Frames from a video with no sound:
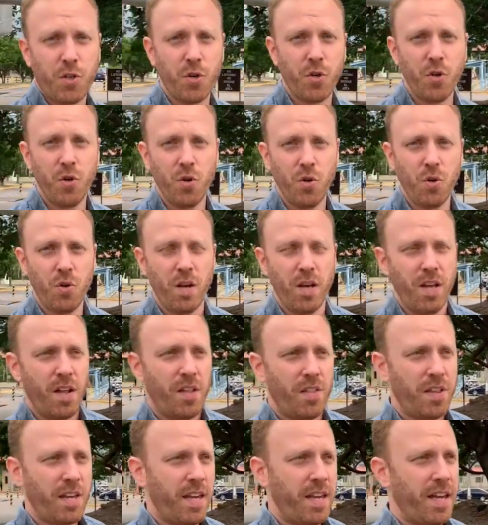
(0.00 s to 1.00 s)
to
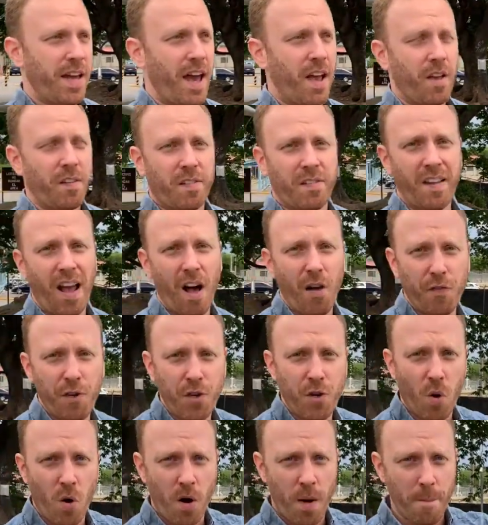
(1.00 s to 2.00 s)
the
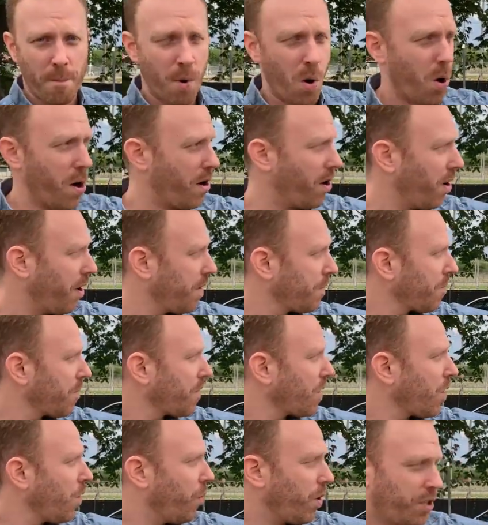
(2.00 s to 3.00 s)
Salvadoran border,
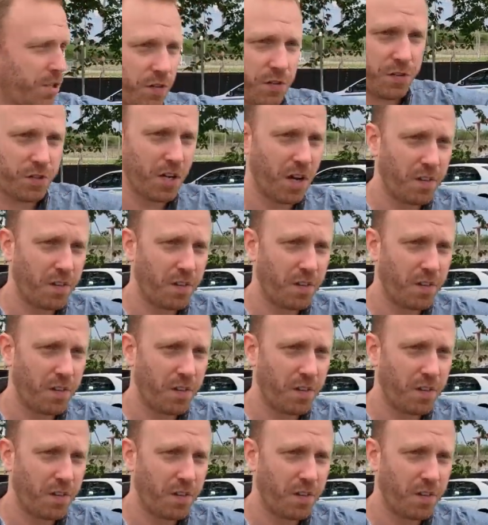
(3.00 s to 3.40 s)
which is